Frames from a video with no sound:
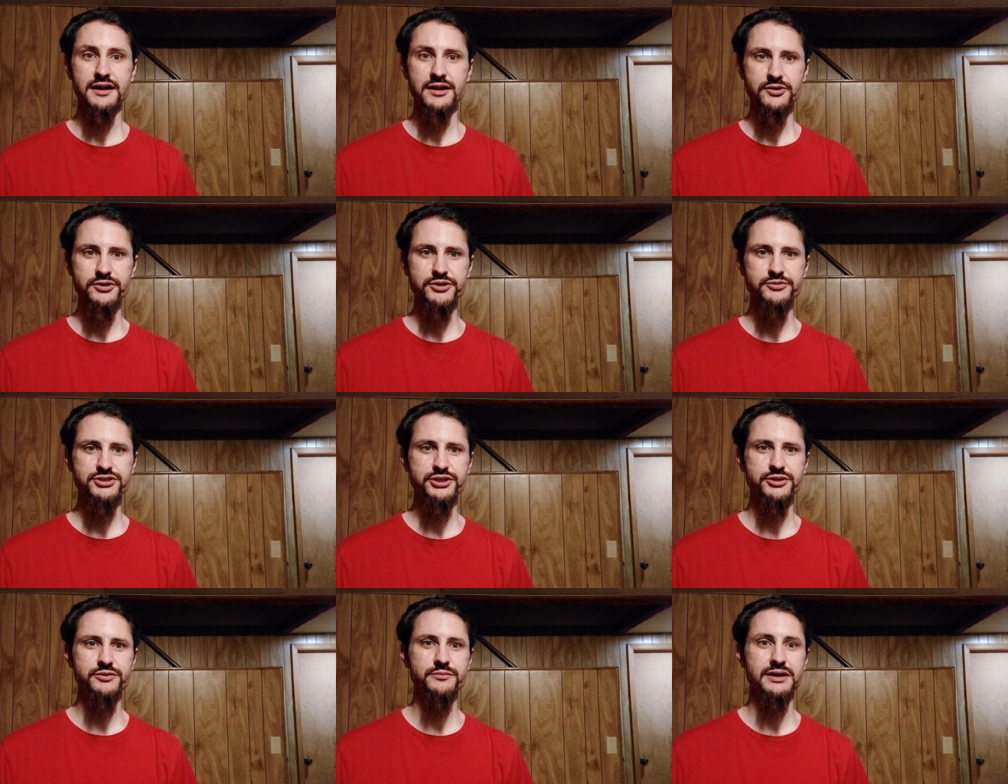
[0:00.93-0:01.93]
Hello
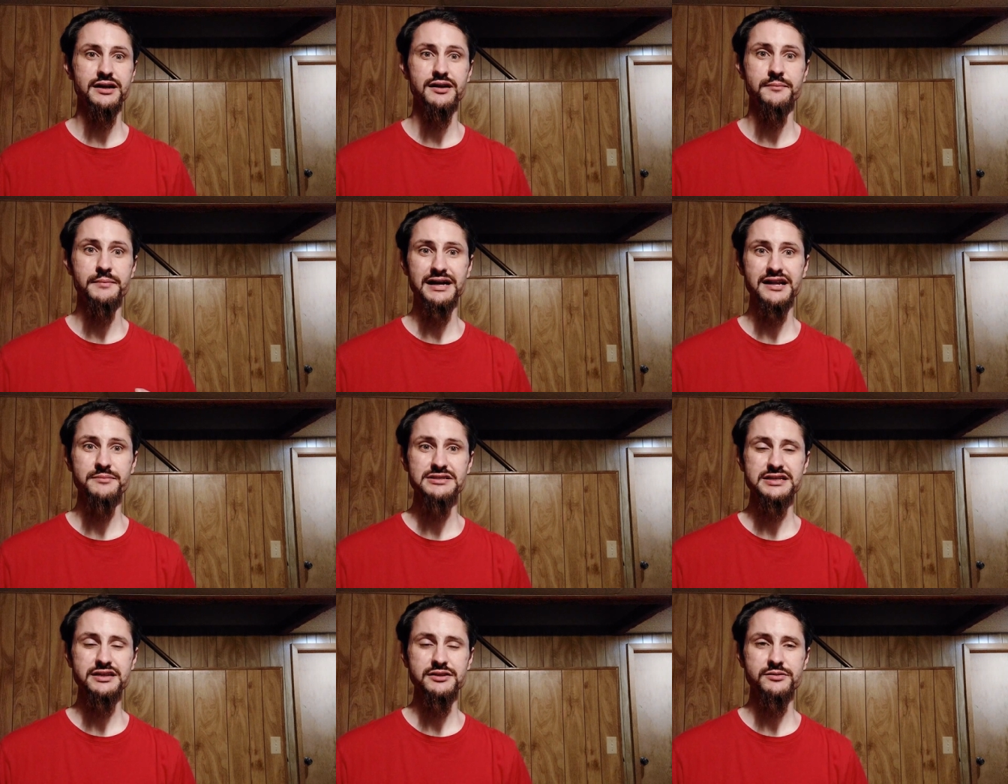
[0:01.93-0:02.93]
YouTube! My name
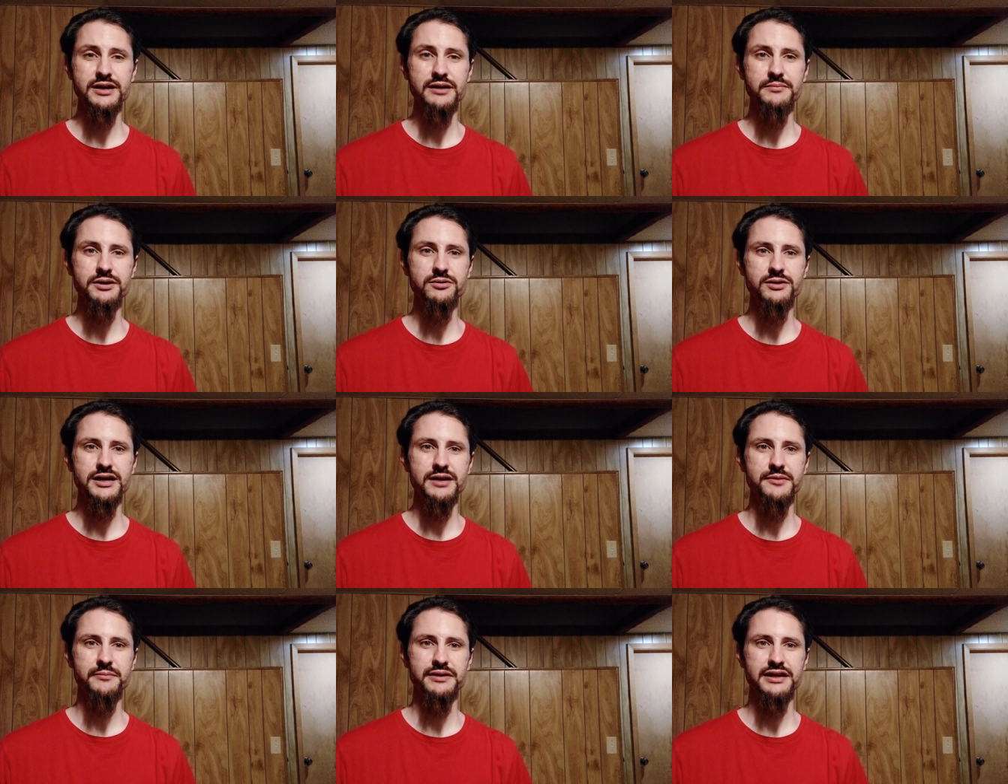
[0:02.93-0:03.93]
is Dylan Rambow.
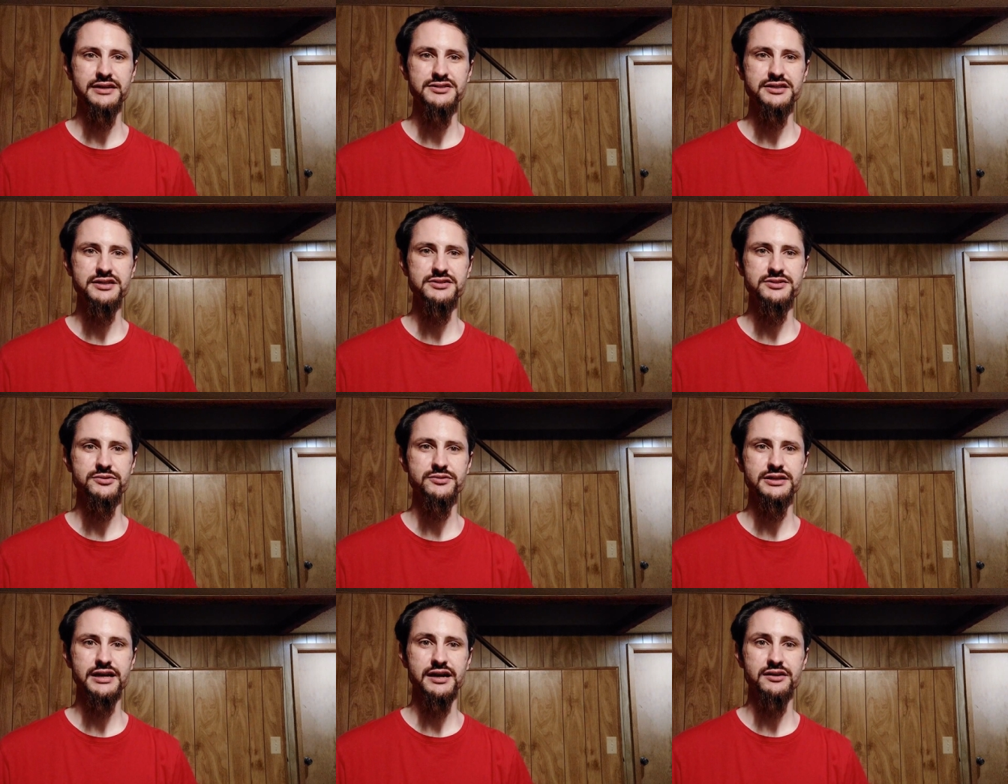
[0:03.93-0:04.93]
I'm a PhD
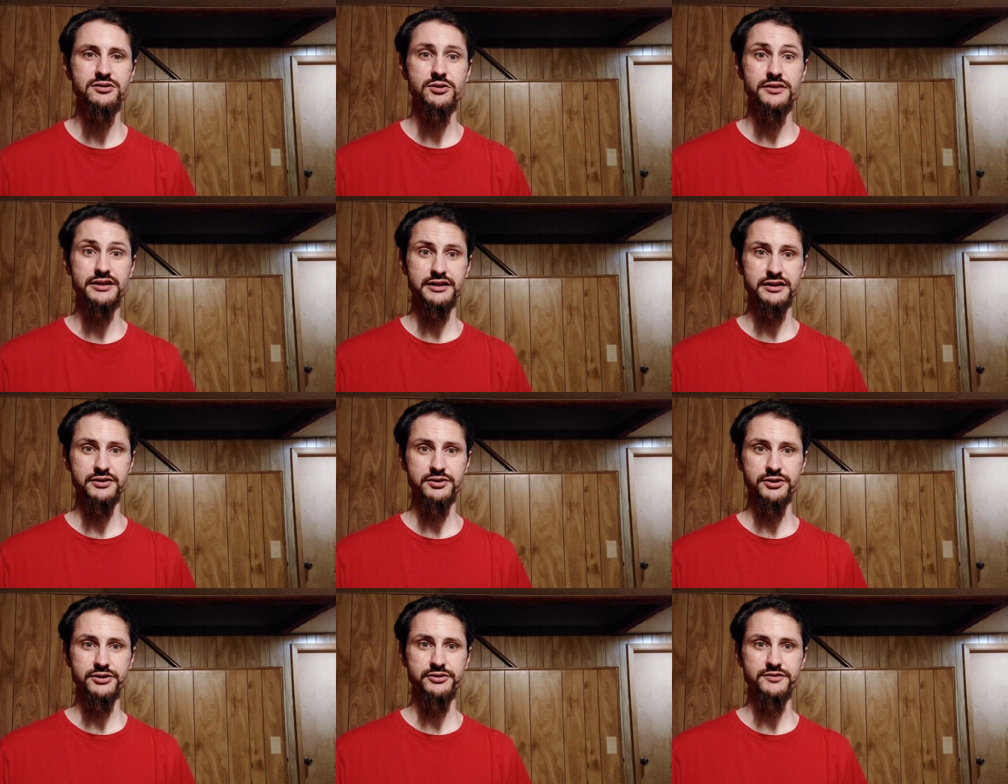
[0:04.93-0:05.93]
student at Northern
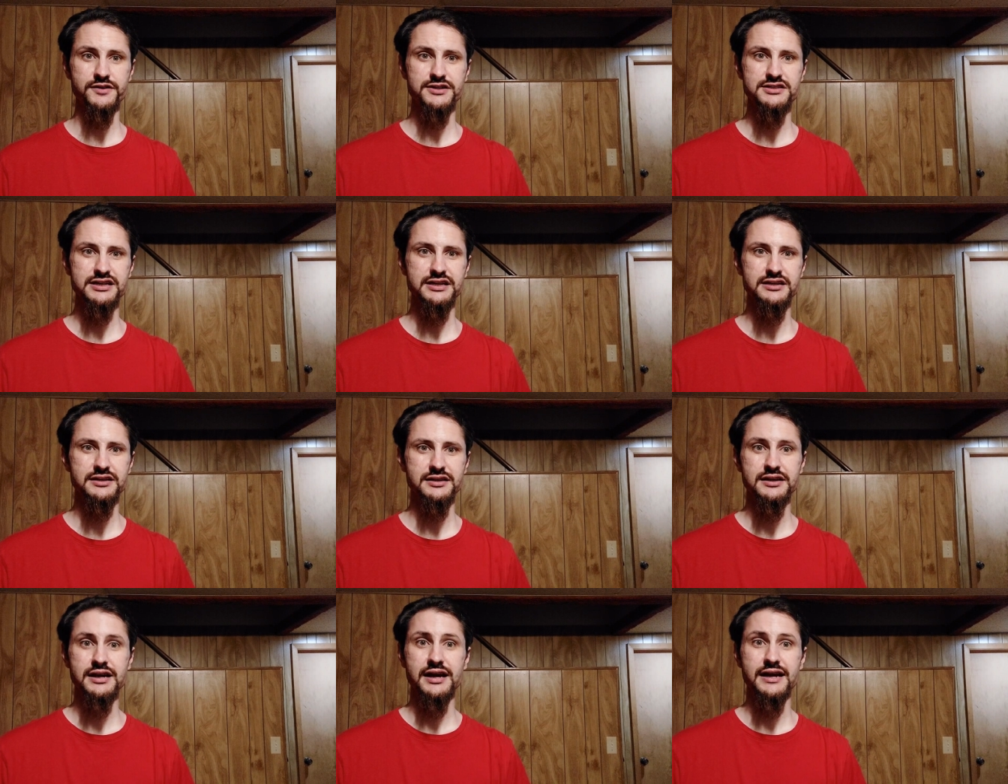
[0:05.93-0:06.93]
Illinois University,
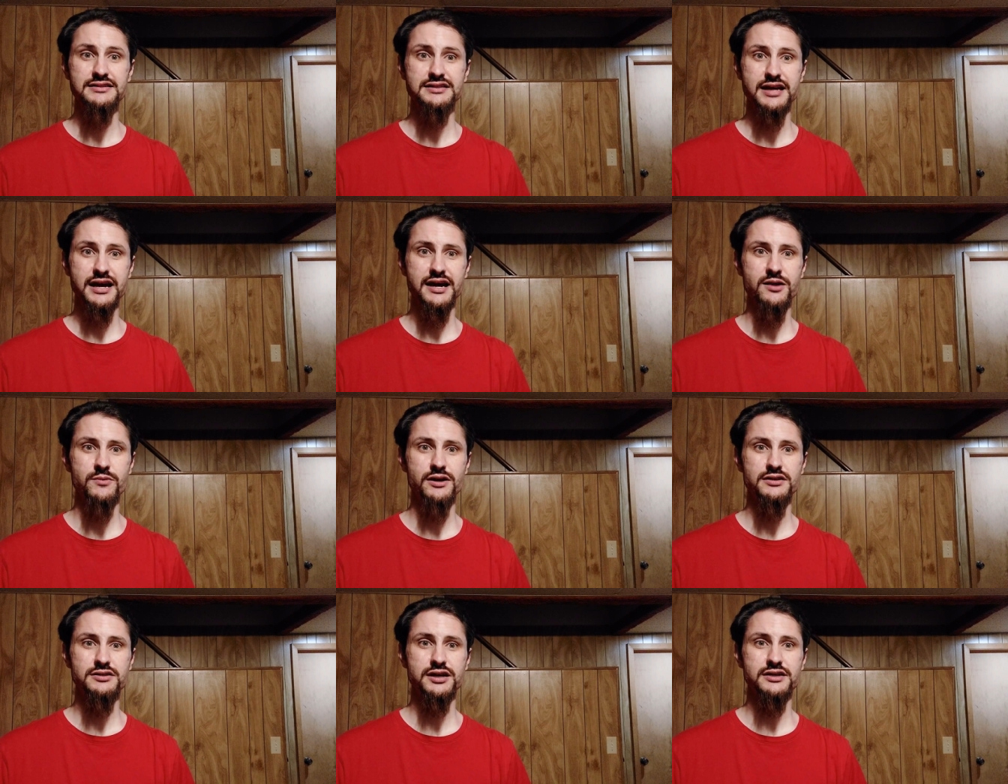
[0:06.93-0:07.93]
and today I
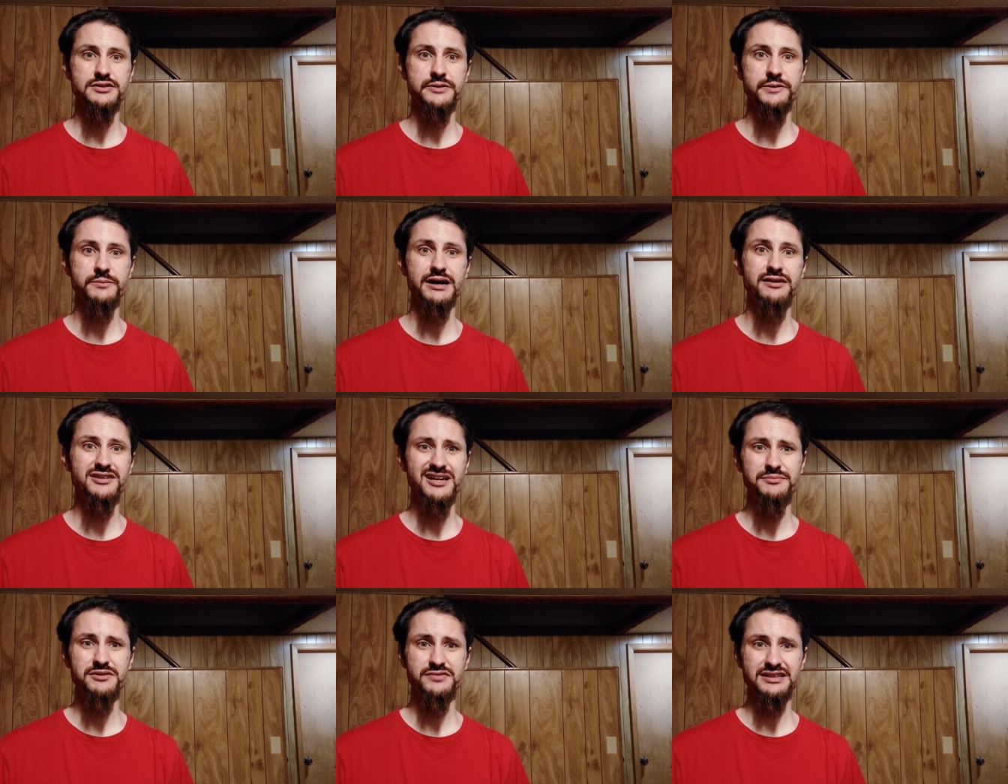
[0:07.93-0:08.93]
want to talk to you about
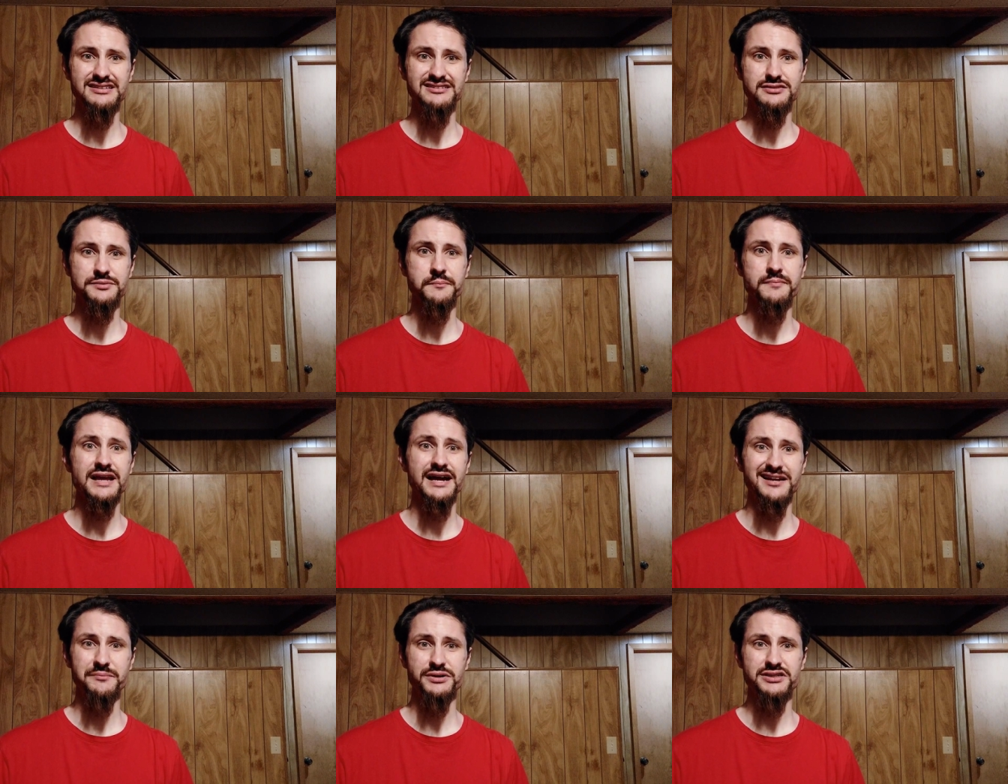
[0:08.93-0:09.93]
number fields,
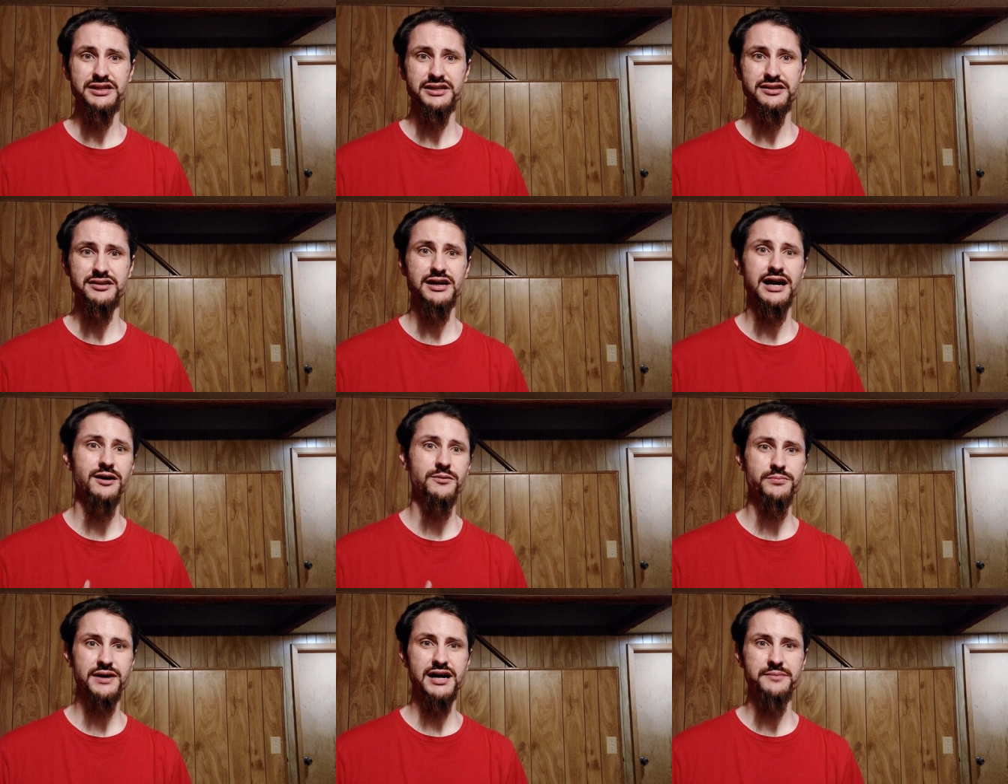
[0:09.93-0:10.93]
and in particular
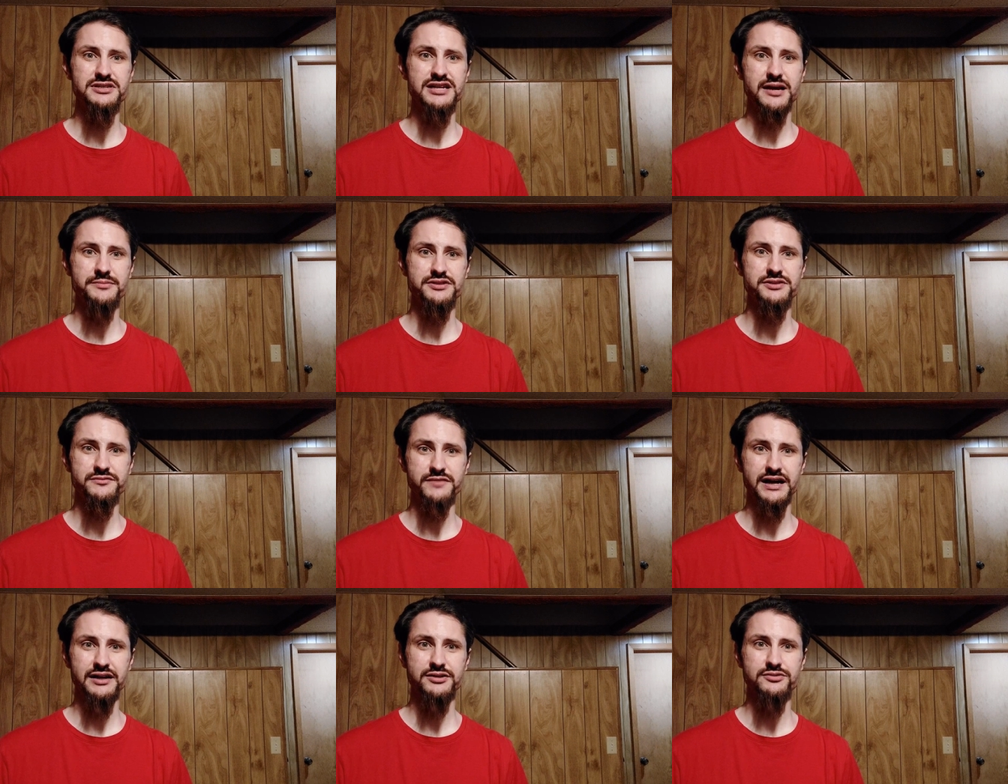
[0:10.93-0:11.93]
how primes and absolute
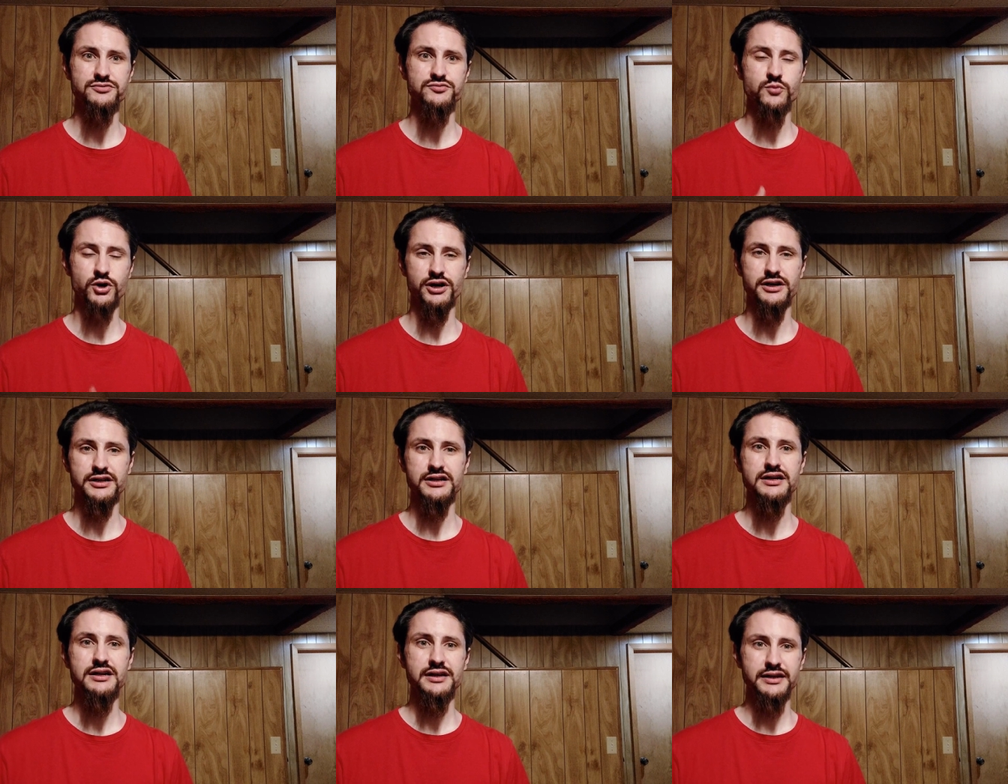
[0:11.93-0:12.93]
values work
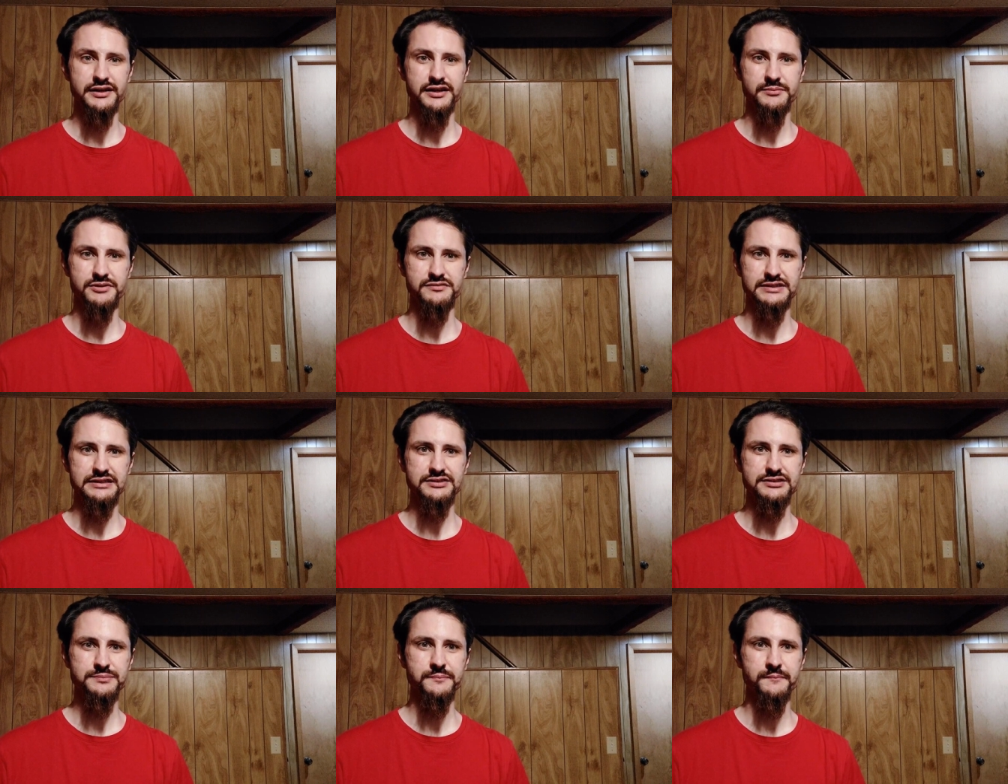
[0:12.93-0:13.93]
in number
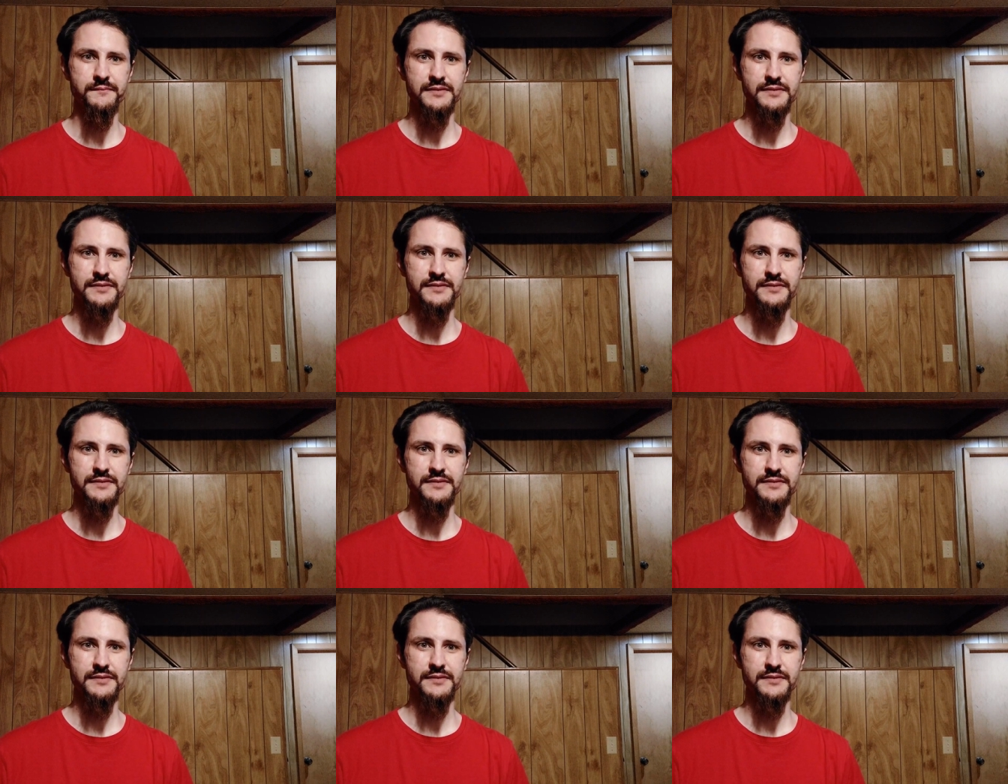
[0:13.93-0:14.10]
fields.